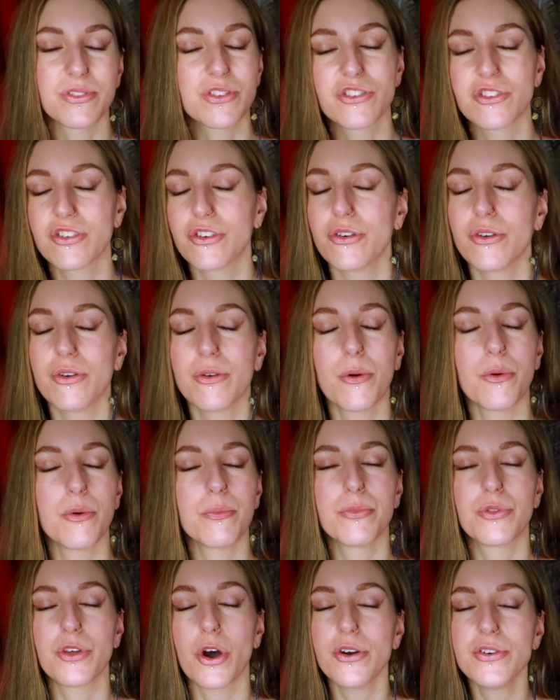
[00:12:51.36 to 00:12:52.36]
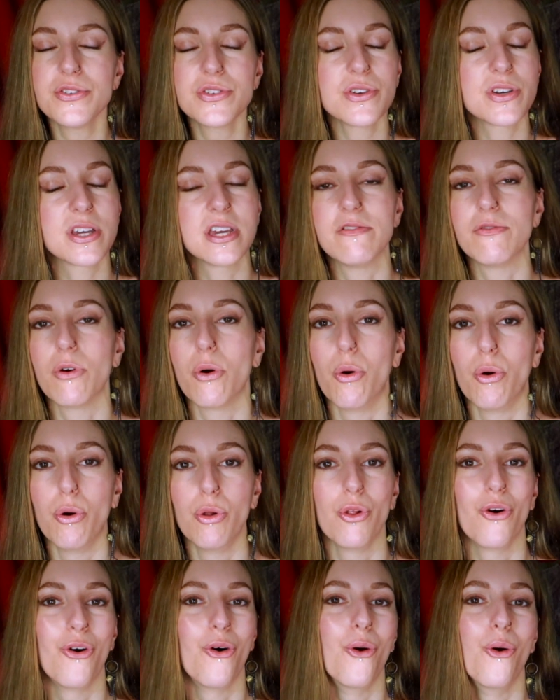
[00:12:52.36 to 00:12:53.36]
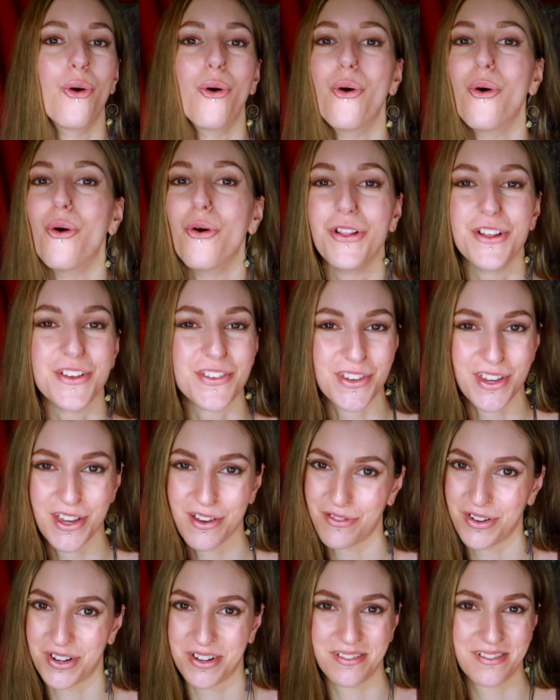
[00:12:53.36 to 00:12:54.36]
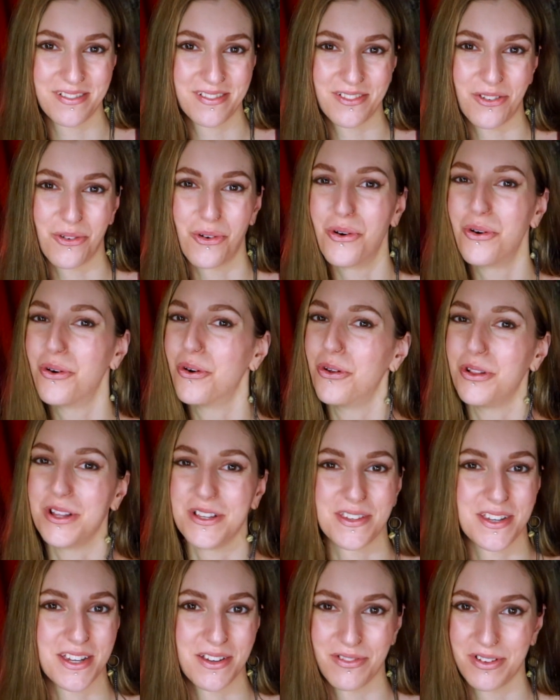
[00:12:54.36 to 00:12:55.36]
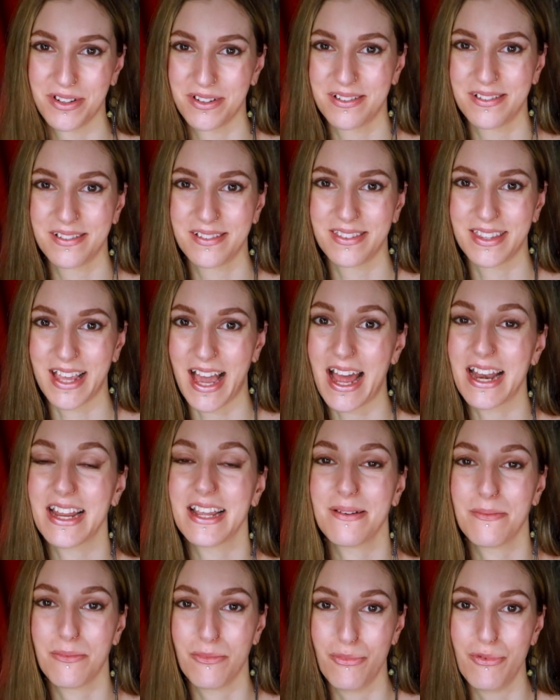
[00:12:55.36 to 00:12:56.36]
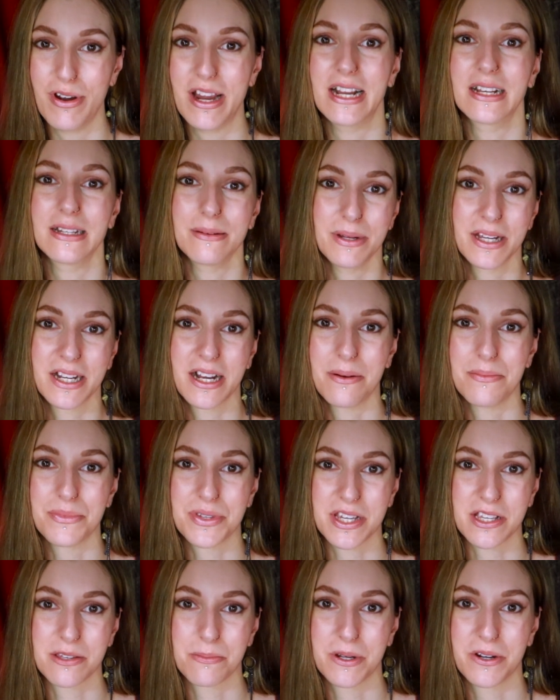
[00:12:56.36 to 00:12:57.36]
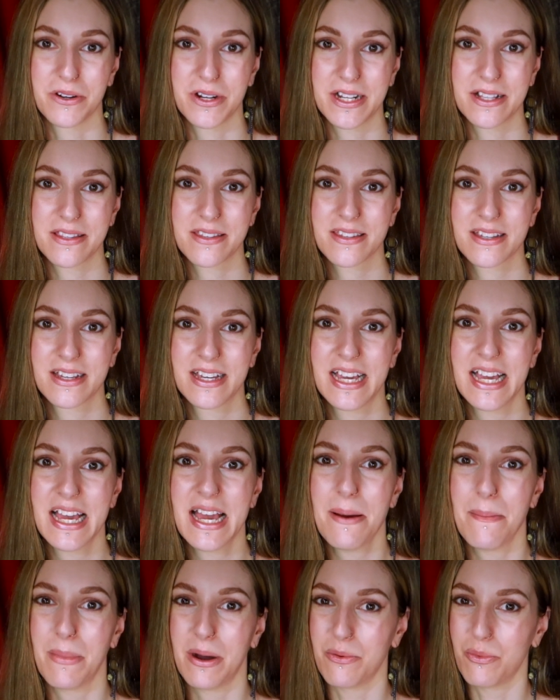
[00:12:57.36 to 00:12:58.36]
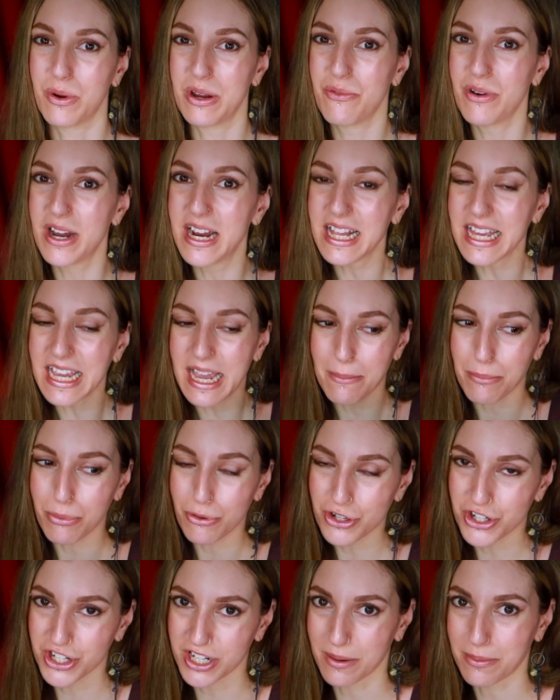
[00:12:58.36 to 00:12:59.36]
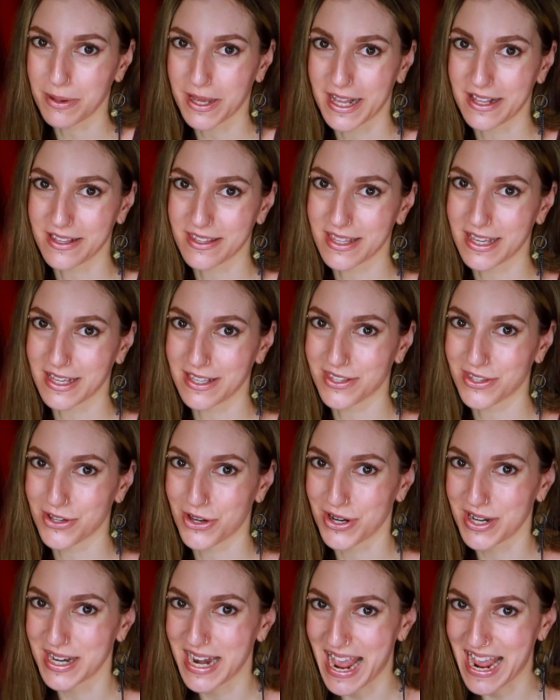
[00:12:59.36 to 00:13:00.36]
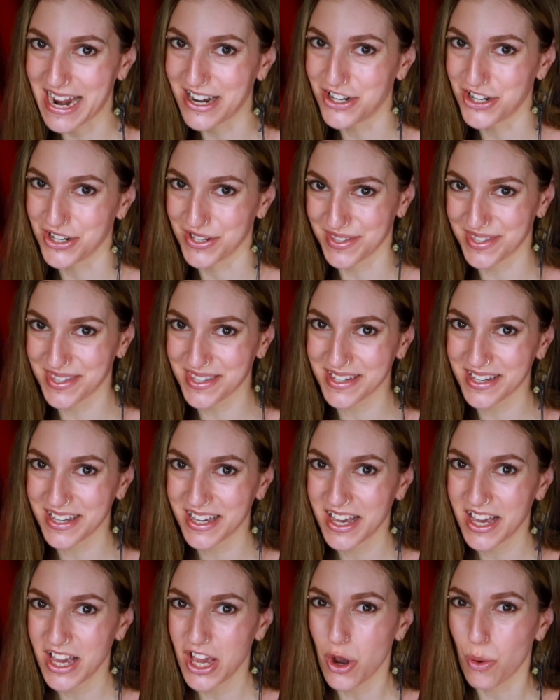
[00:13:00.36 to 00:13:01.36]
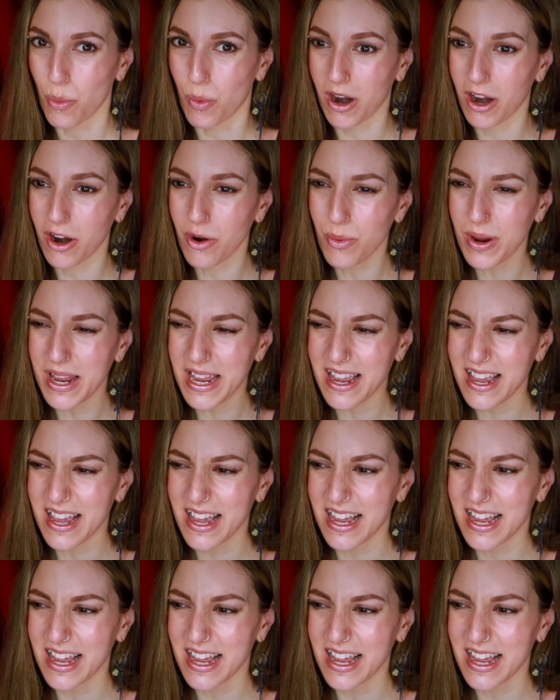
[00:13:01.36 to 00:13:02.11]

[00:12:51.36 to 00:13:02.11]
to those who give all is given. All is given. That really becomes experienced. But we really get pushed up against these certain edges. Where are we